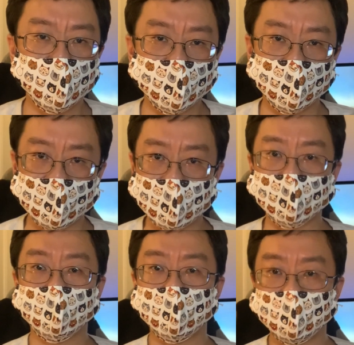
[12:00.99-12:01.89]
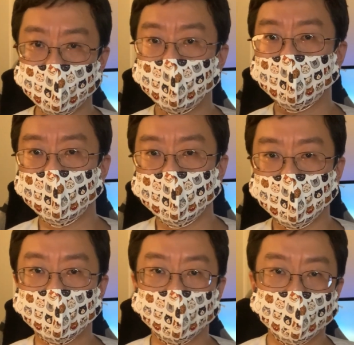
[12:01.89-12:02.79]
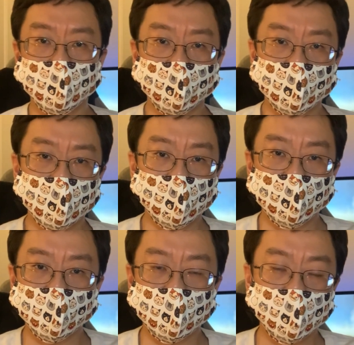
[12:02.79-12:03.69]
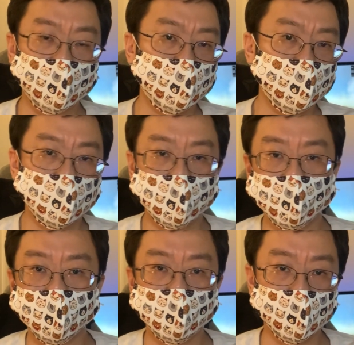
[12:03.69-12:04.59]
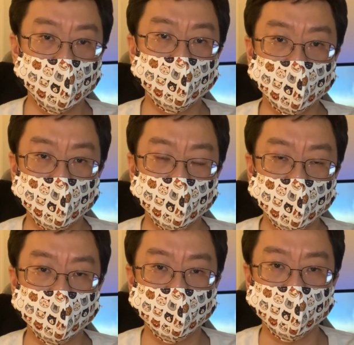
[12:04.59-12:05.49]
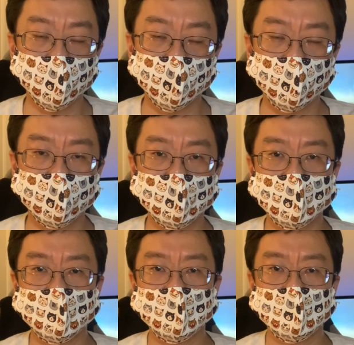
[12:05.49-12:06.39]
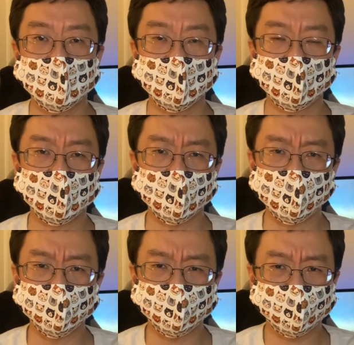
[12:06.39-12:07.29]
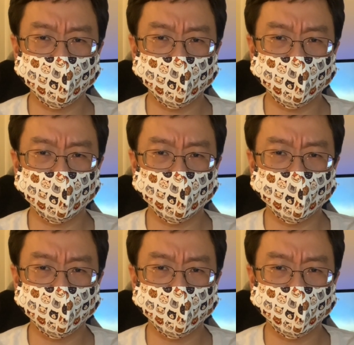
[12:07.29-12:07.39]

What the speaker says: on as they keep gaining market share and their cars become more and more mainstream. In